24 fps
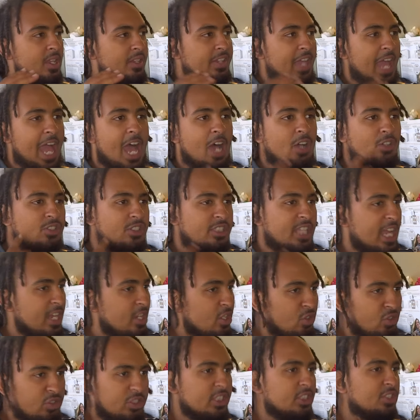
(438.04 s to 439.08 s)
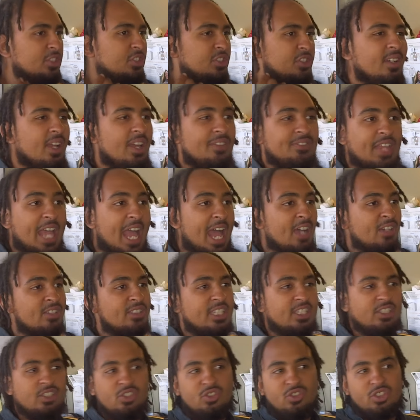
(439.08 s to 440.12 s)
the house that you just if the house
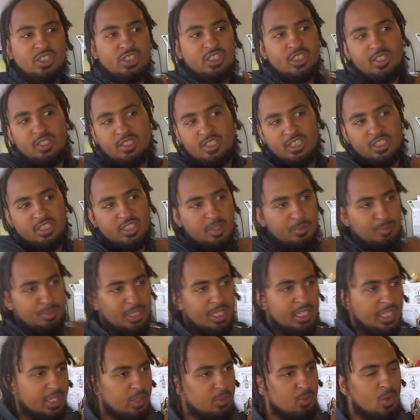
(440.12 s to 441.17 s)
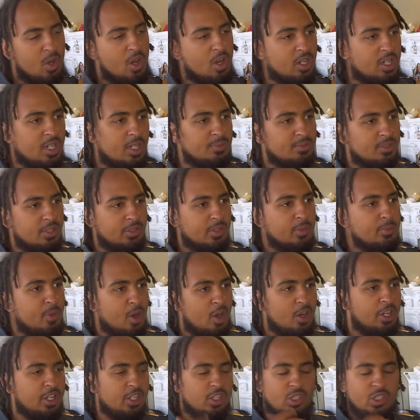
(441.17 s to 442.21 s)
that you just just completely want comes on the
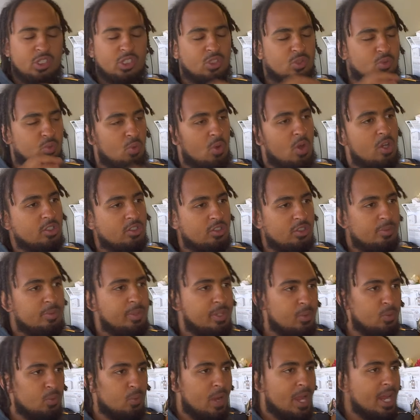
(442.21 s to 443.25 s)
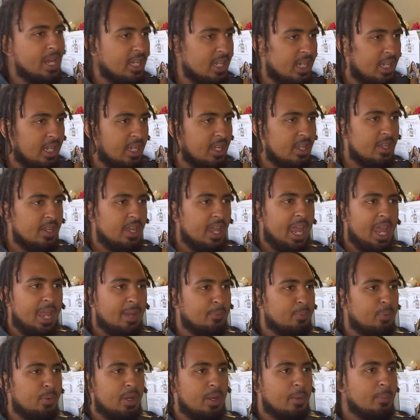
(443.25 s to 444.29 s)
market, you just want to be ready
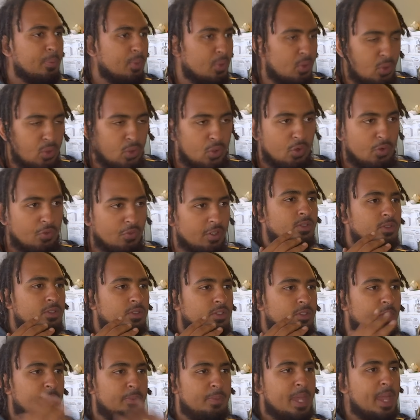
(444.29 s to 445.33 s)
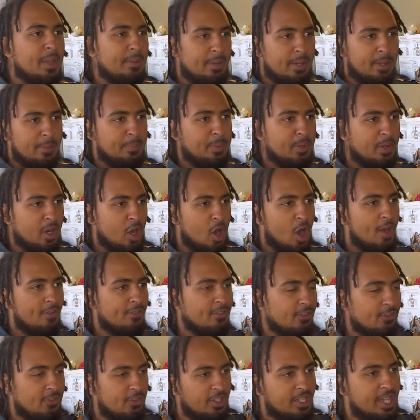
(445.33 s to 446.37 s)
and pre-approved to be able to put an
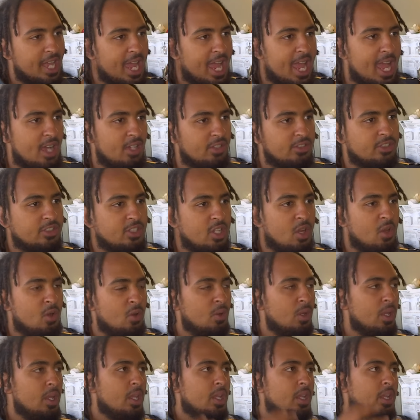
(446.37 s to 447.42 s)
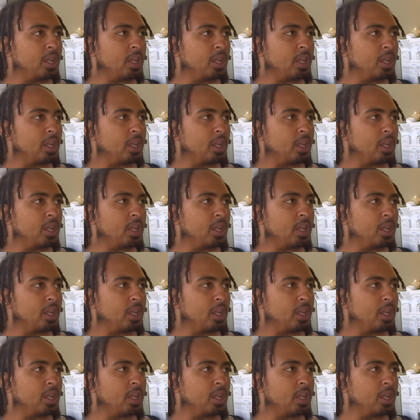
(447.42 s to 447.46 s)
offer for that house. So